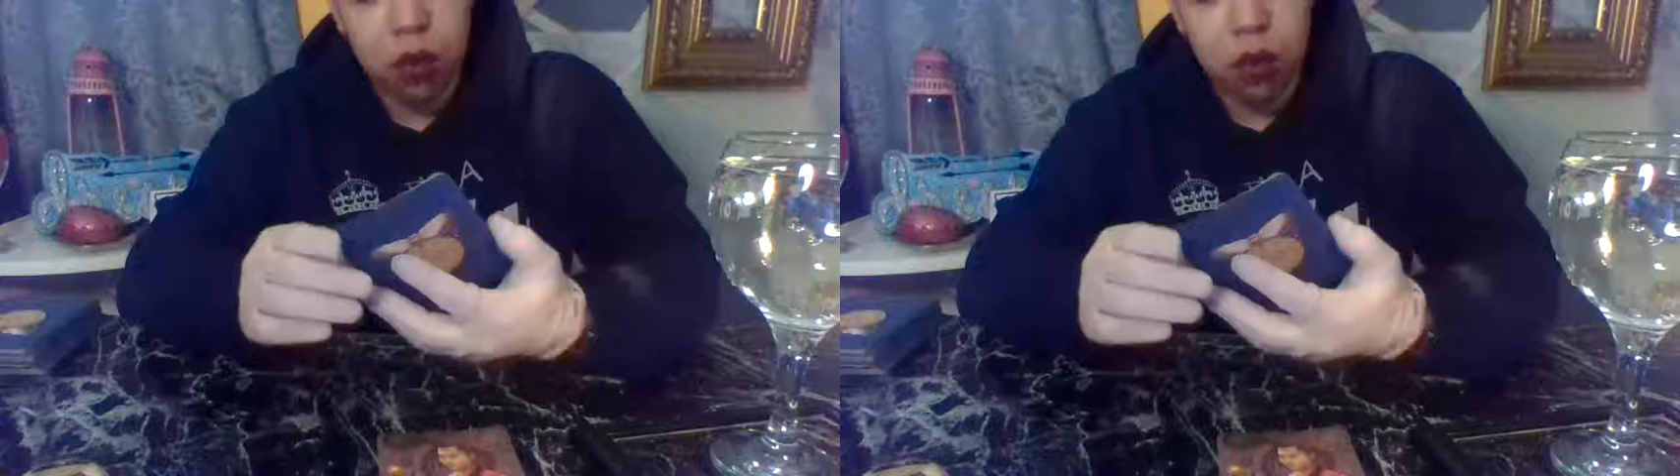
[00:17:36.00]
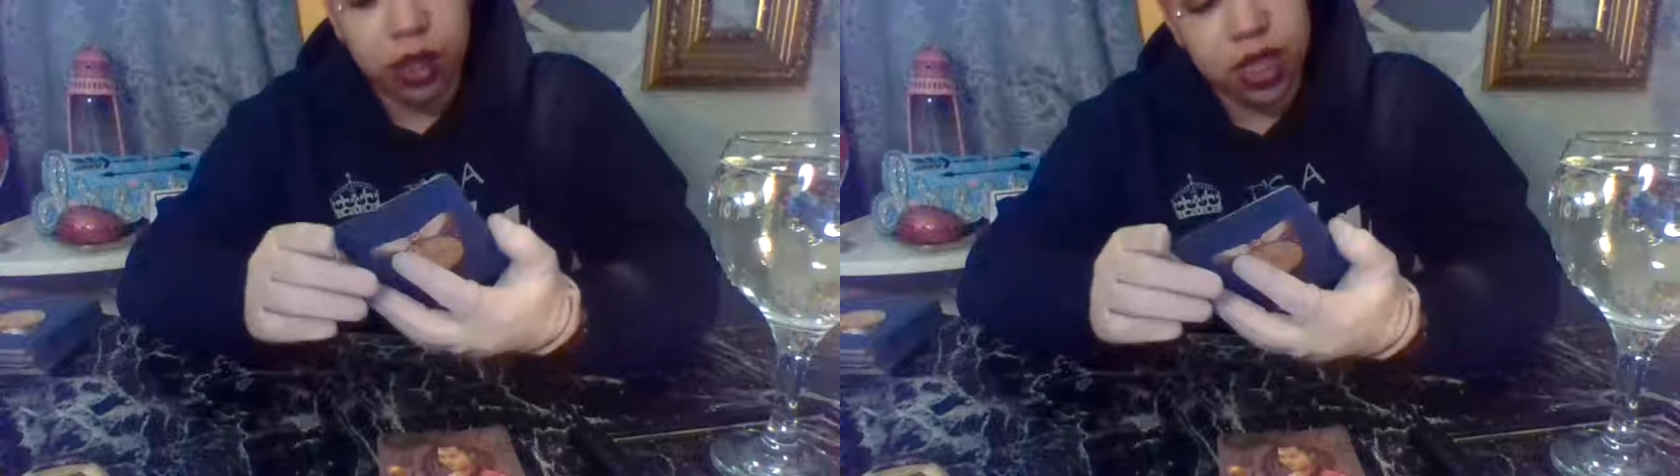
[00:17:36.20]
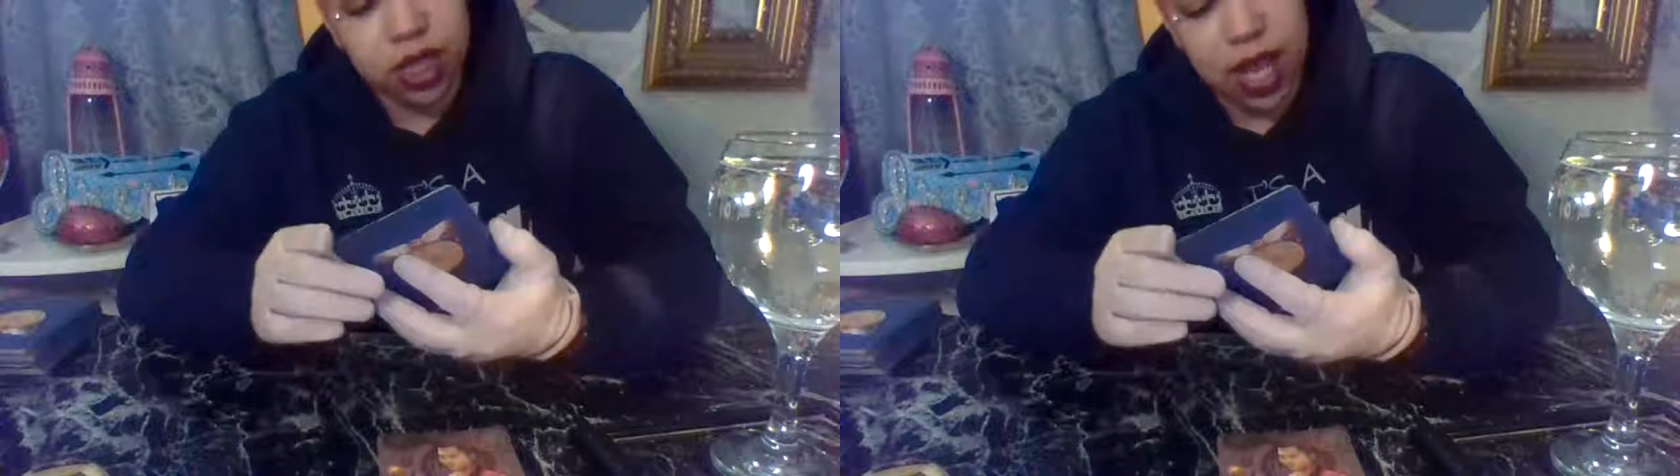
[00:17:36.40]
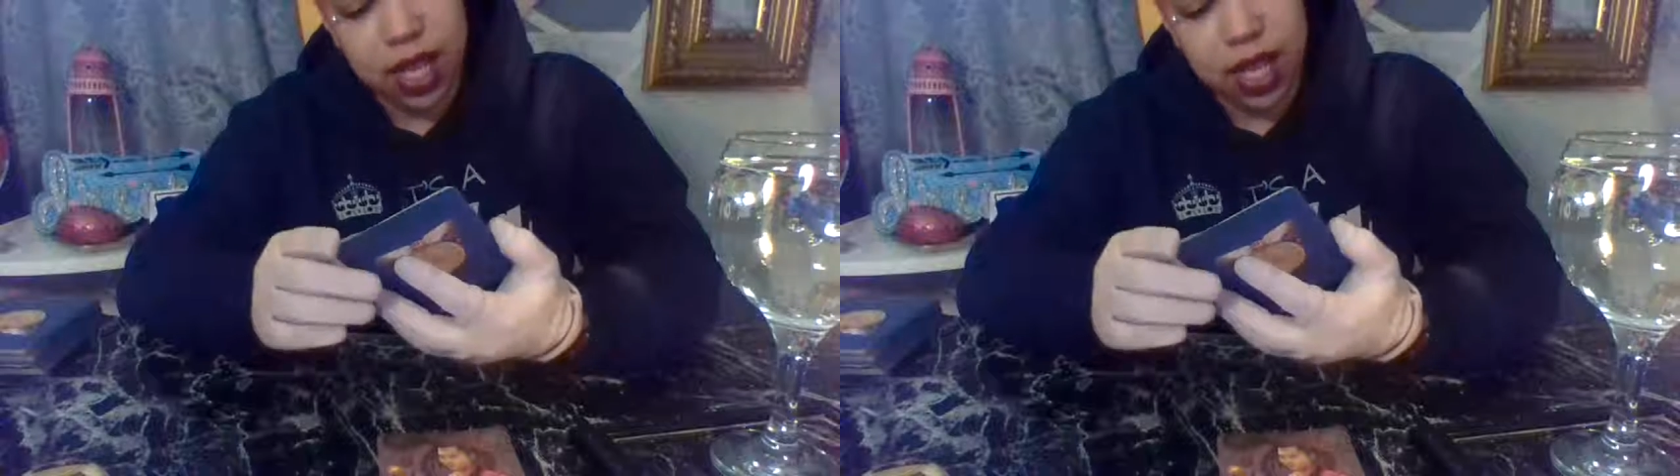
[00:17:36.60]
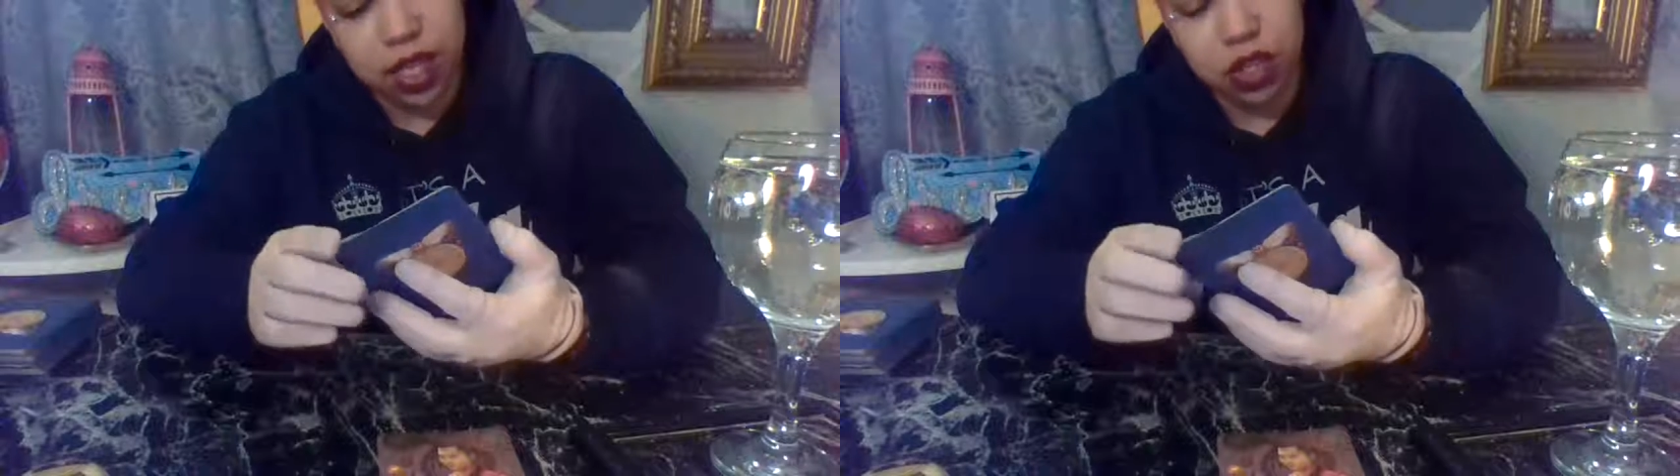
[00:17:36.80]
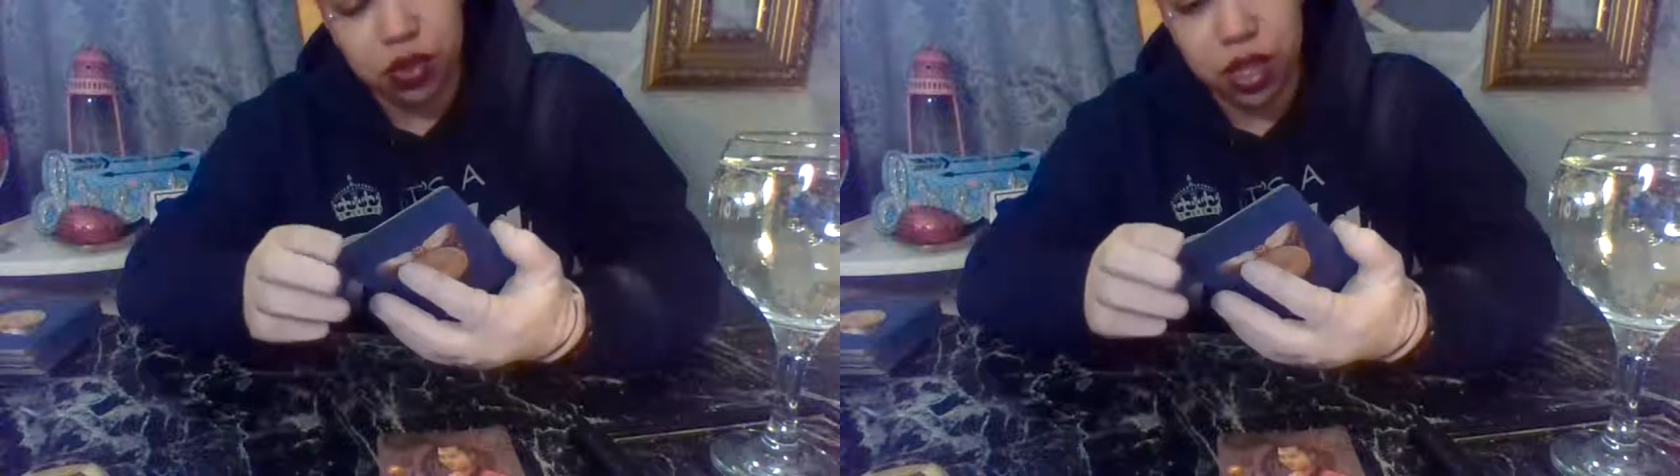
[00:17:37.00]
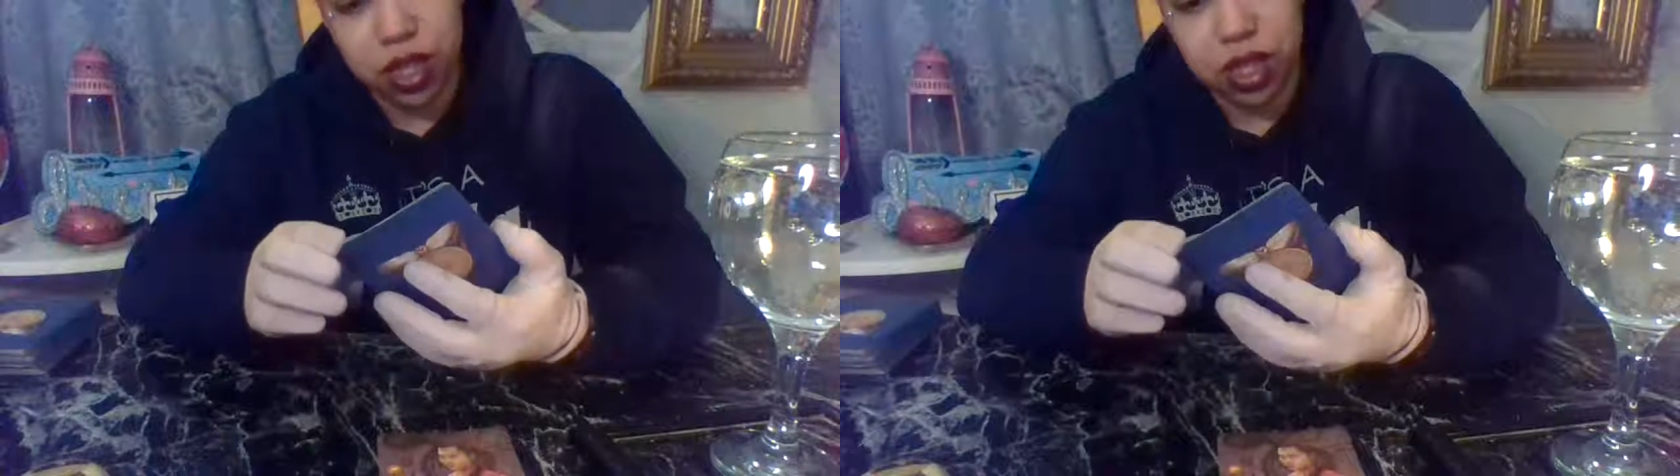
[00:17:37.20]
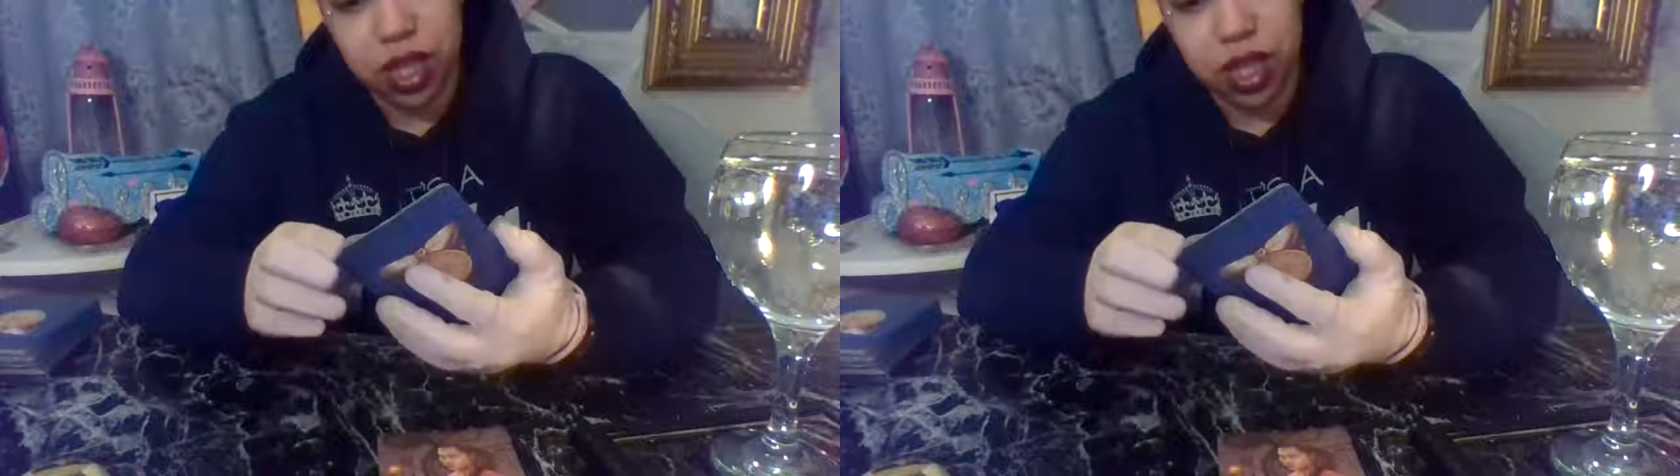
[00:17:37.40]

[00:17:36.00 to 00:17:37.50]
with the stag is trust